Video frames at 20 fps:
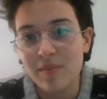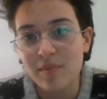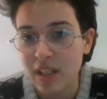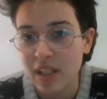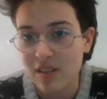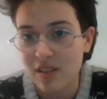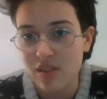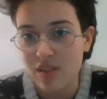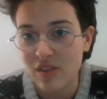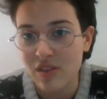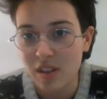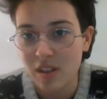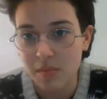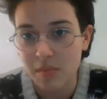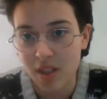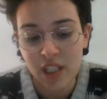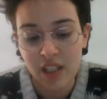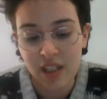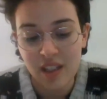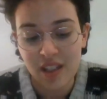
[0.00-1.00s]
mainstream
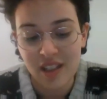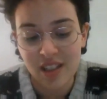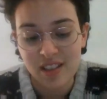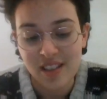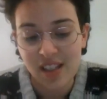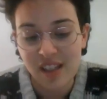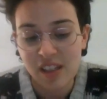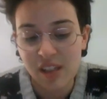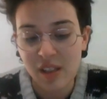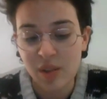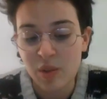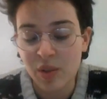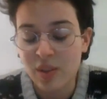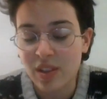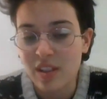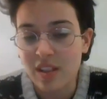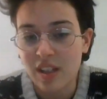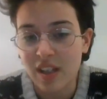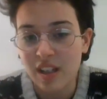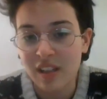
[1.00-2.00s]
like take the whole
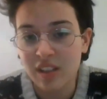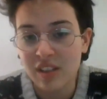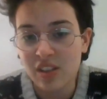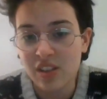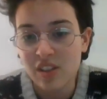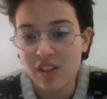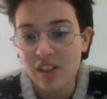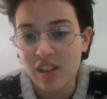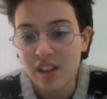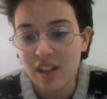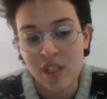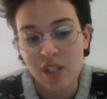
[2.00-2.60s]
stage.